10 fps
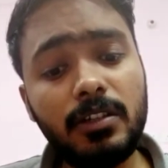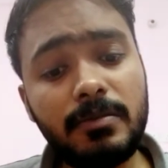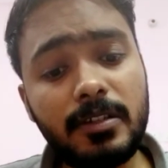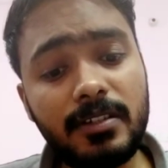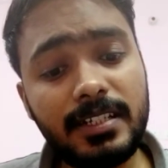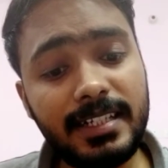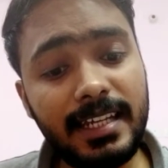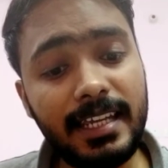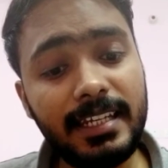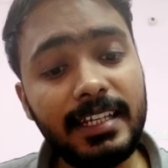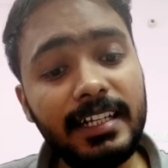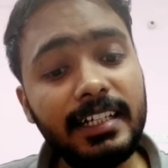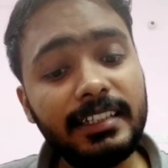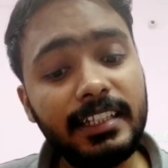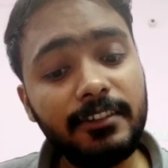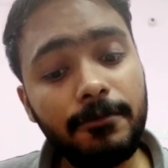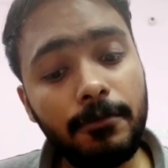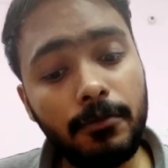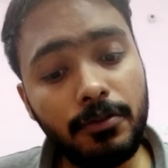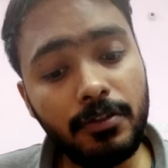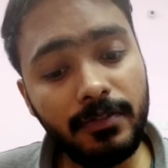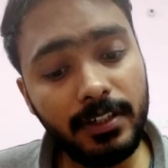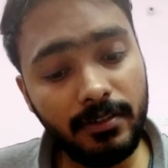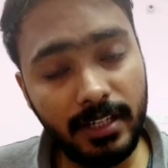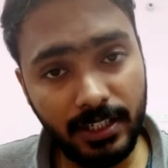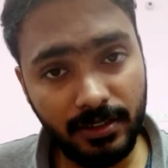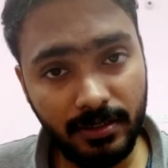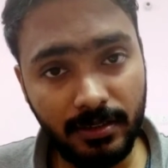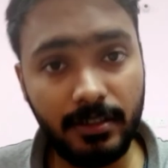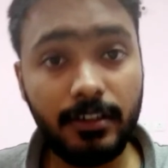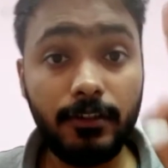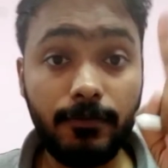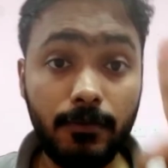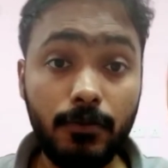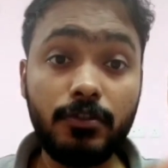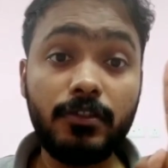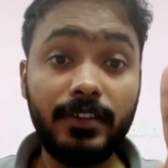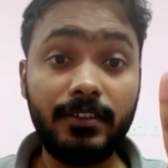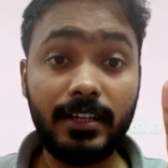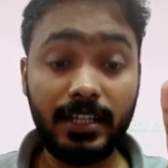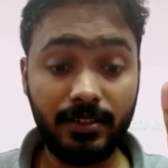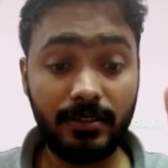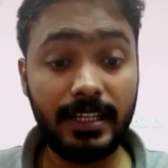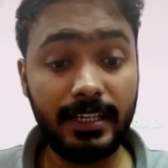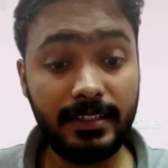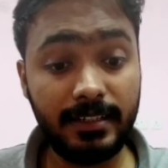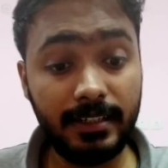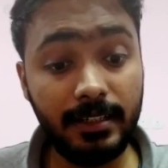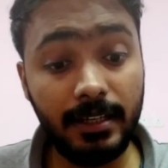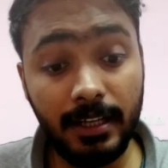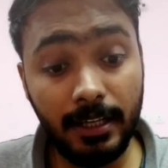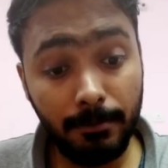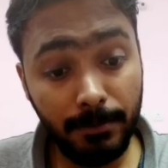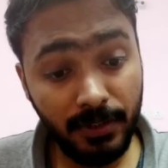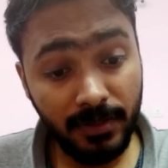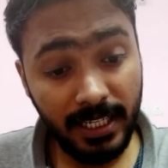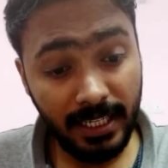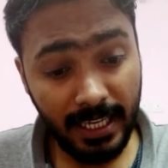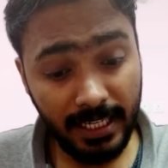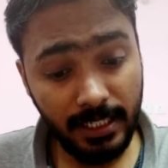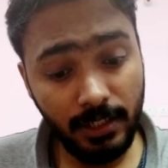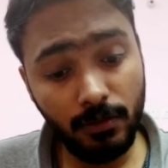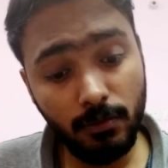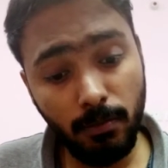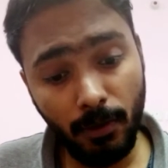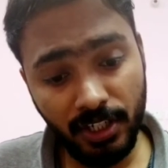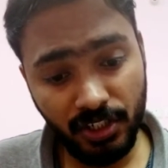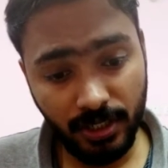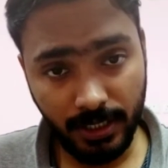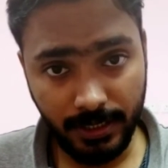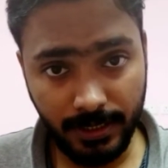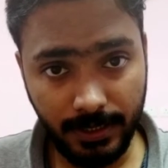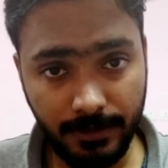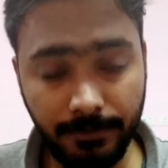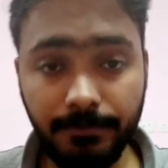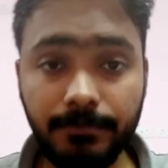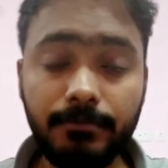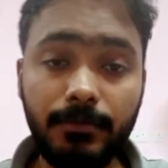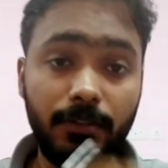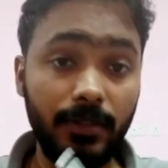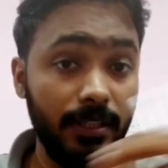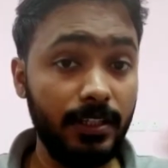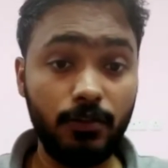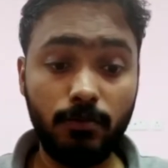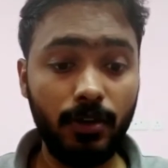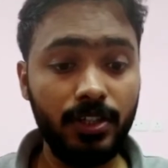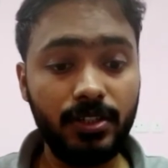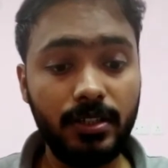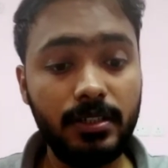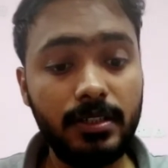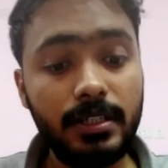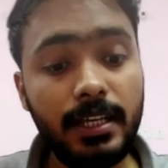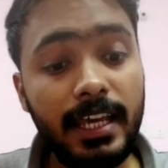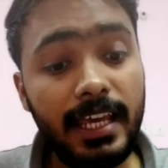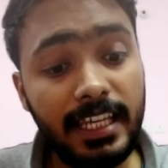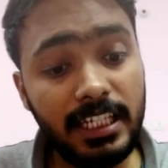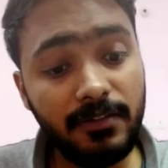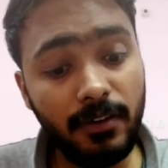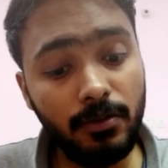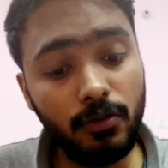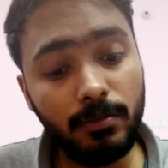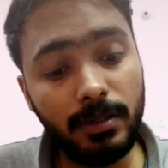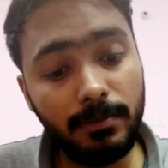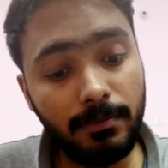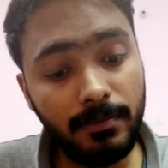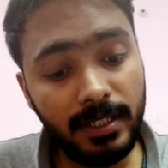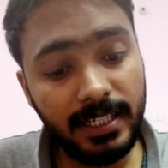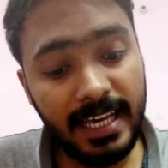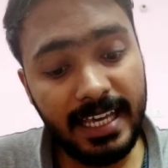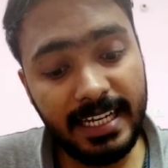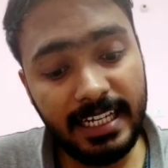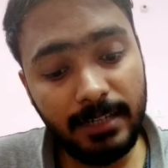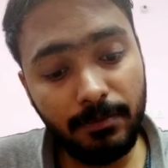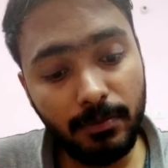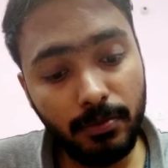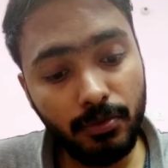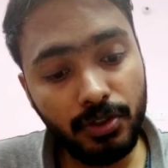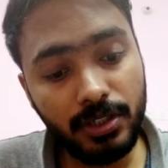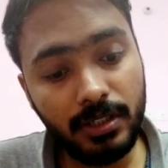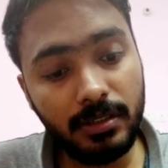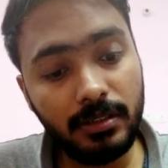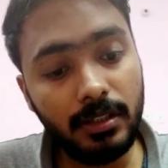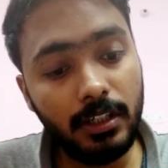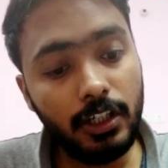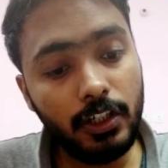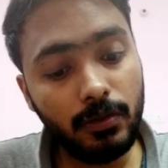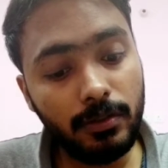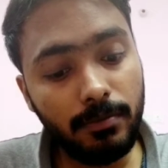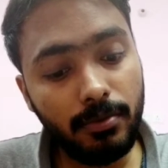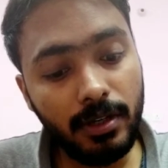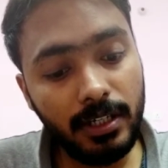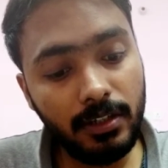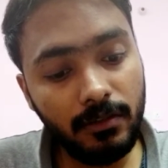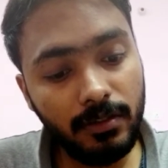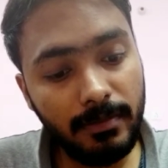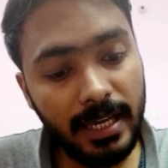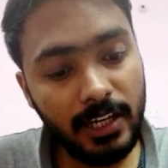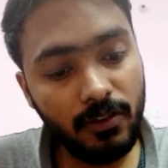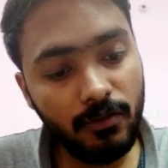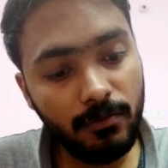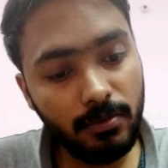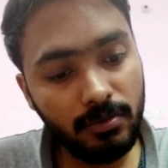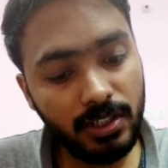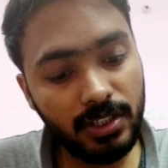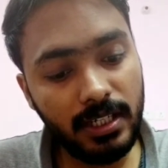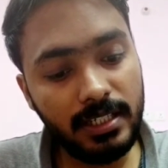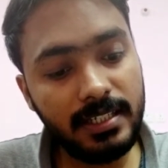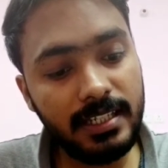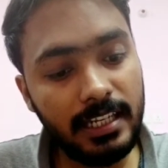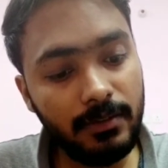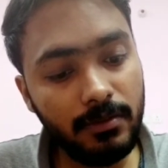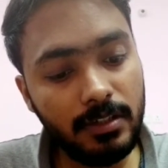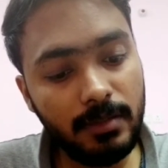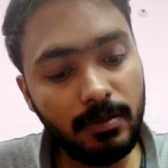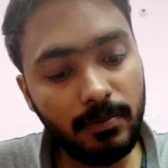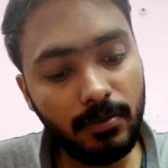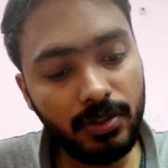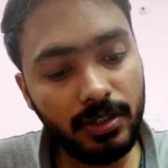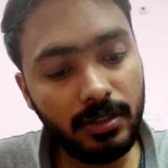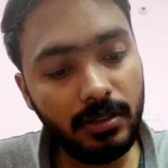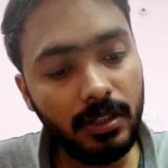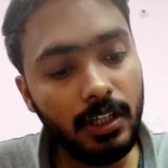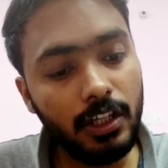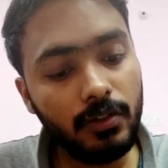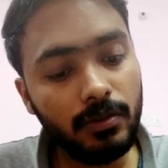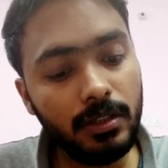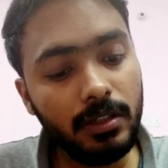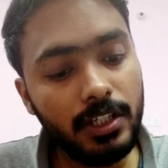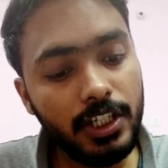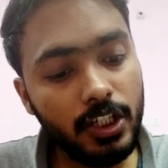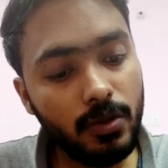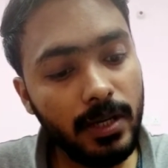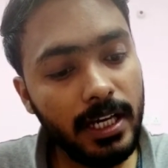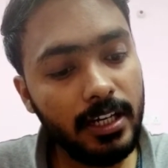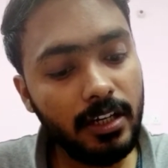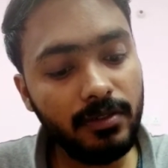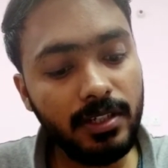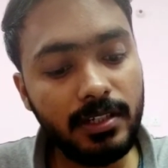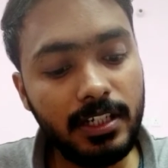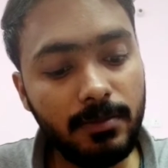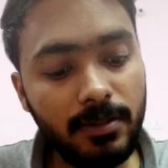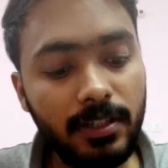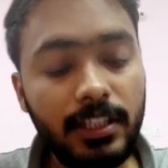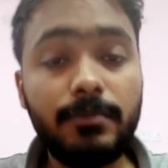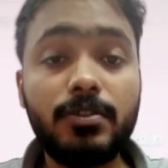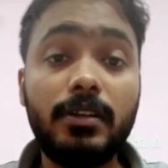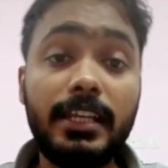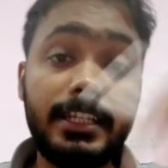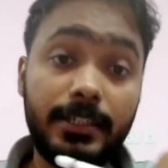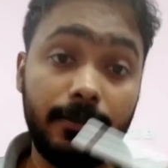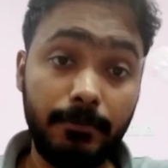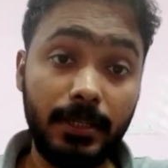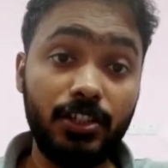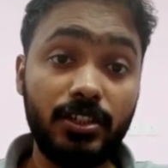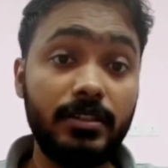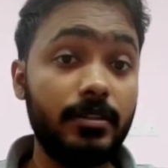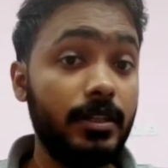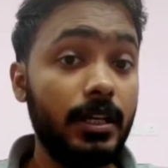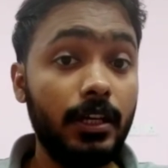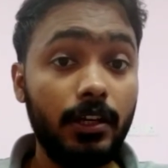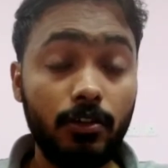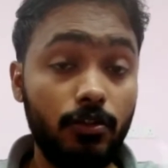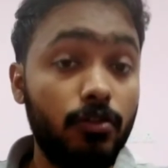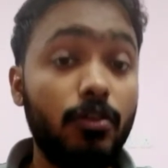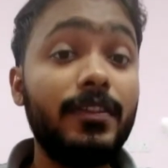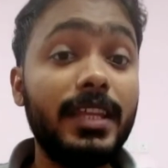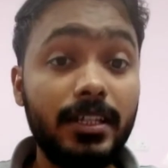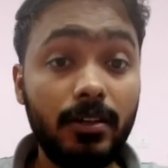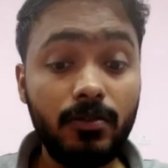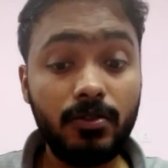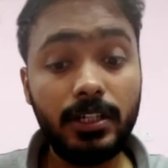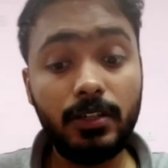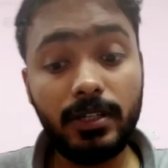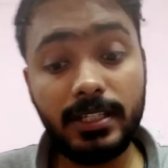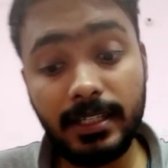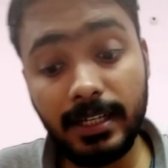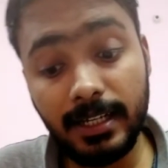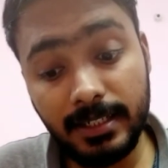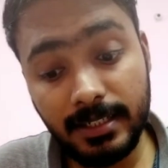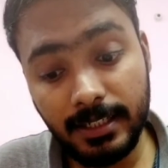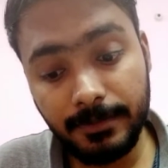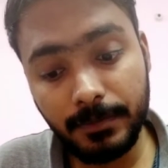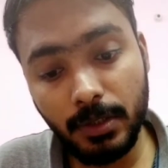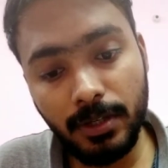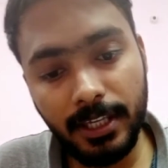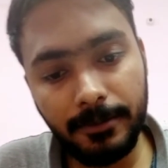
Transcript: Coulomb's law states that the force of interaction, like I said, between any 2 point charges, between these 2 point charges, is found to be directly proportional to the product of the magnitude of both the charges and inversely proportional to the square of the distance between them. So let me just draw that out so that you guys can understand.